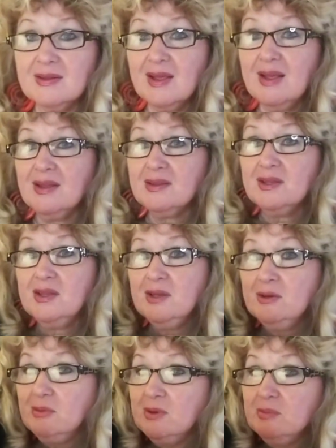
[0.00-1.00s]
And
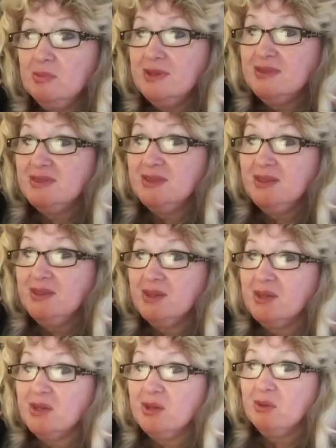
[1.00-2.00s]
he will be
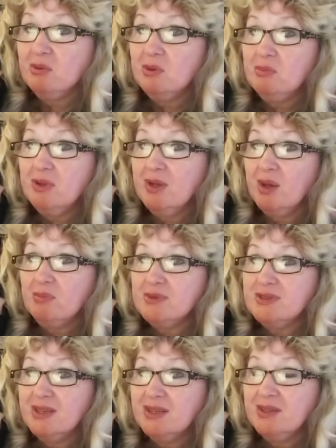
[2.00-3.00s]
singing, he will be
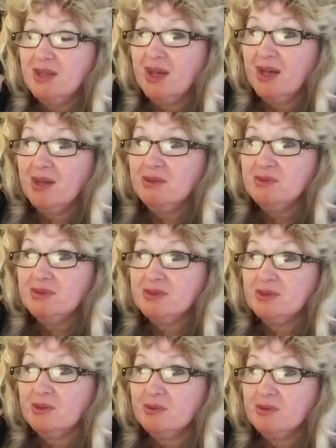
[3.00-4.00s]
upside down,
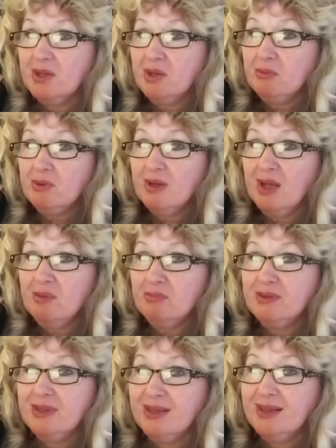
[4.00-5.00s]
so they will
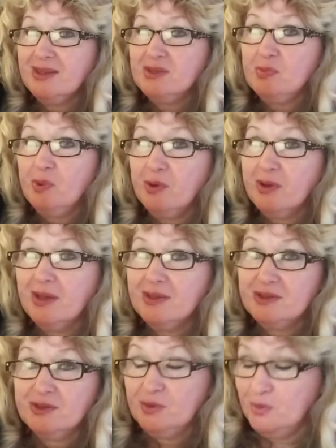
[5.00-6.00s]
empty his
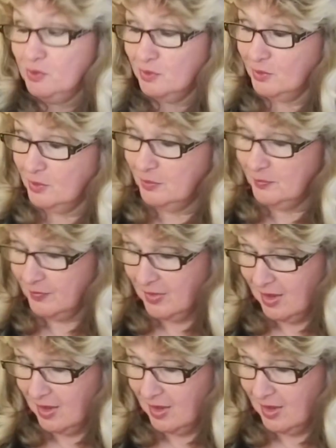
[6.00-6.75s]
pockets too.